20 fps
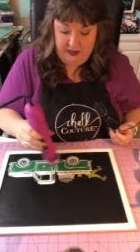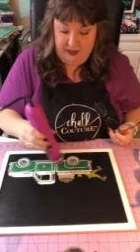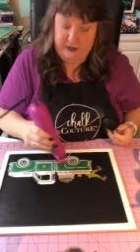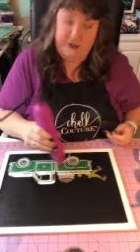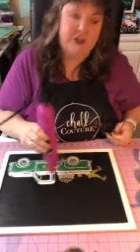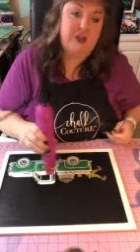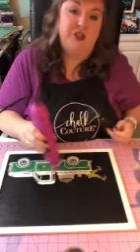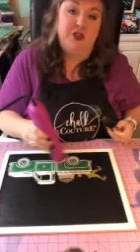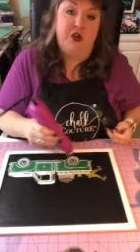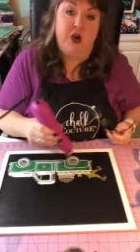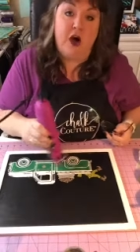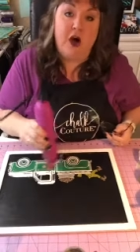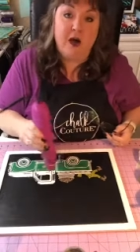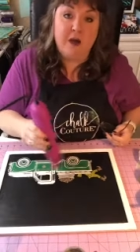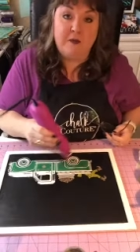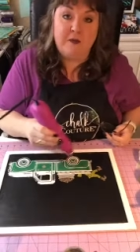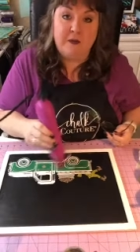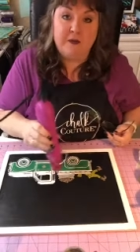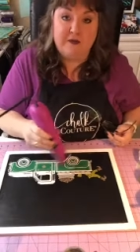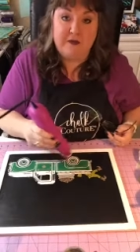The chalk,
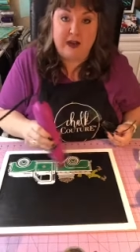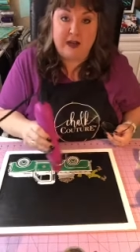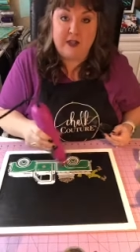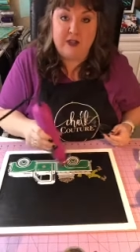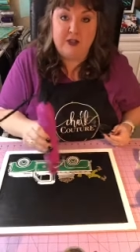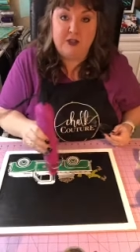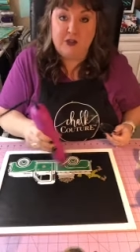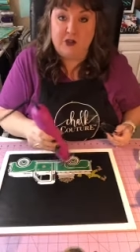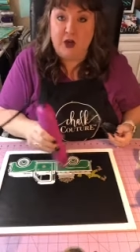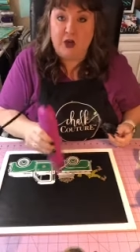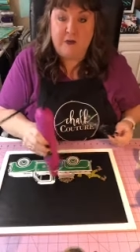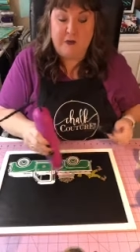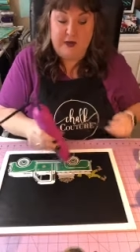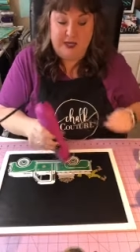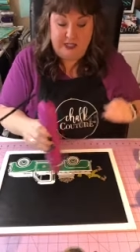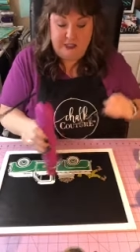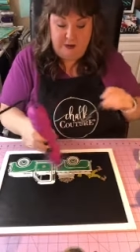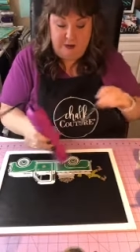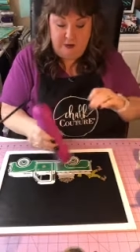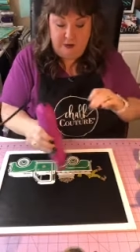regular chalk
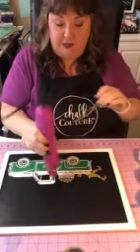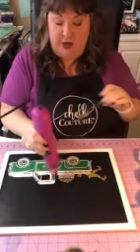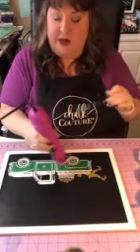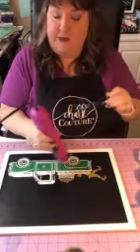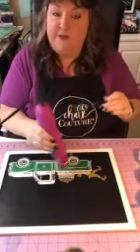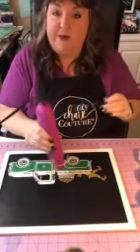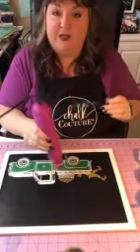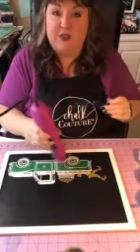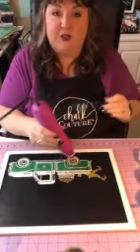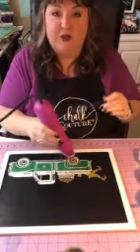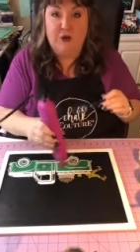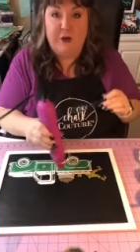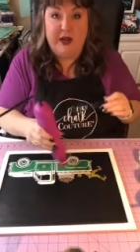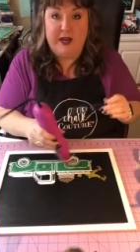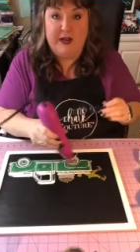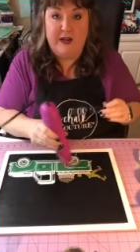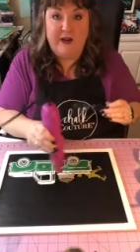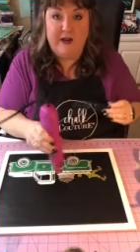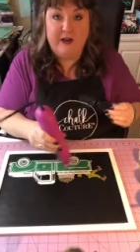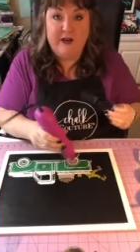paste will dry much
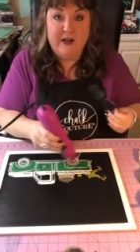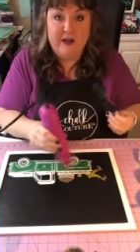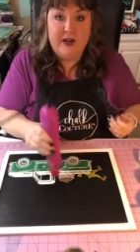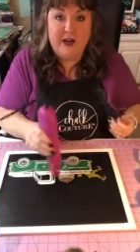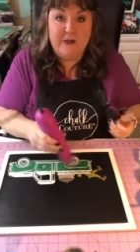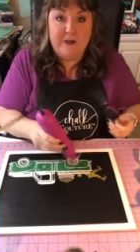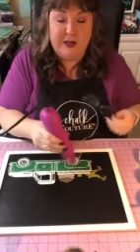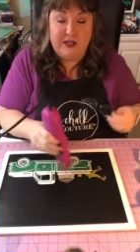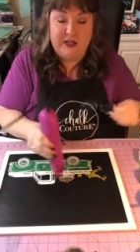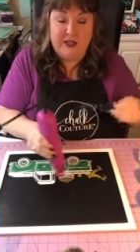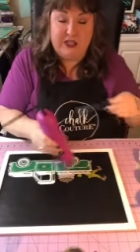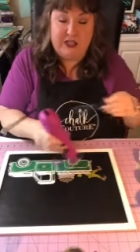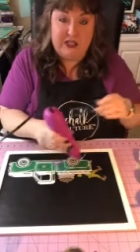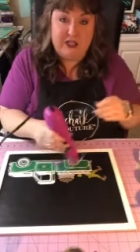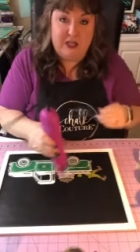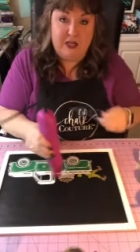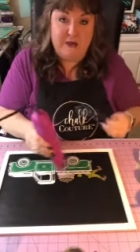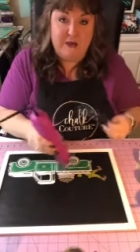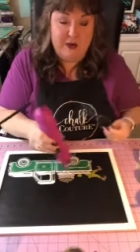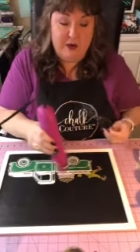quicker, but the
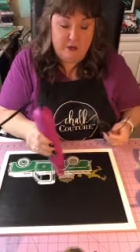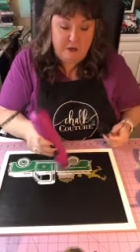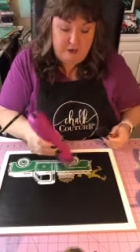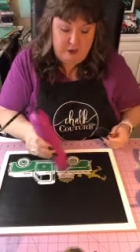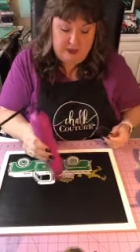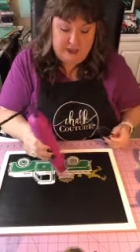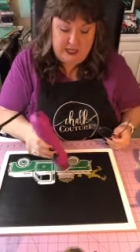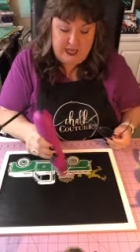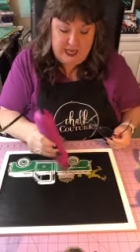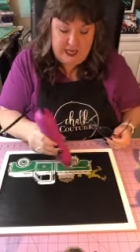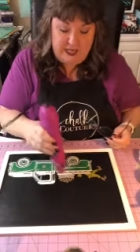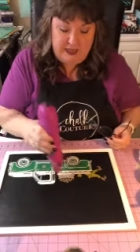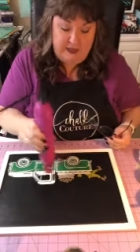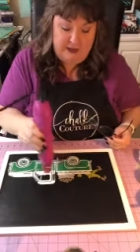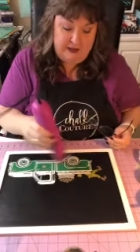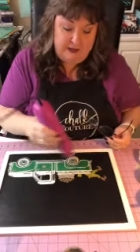shimmer will take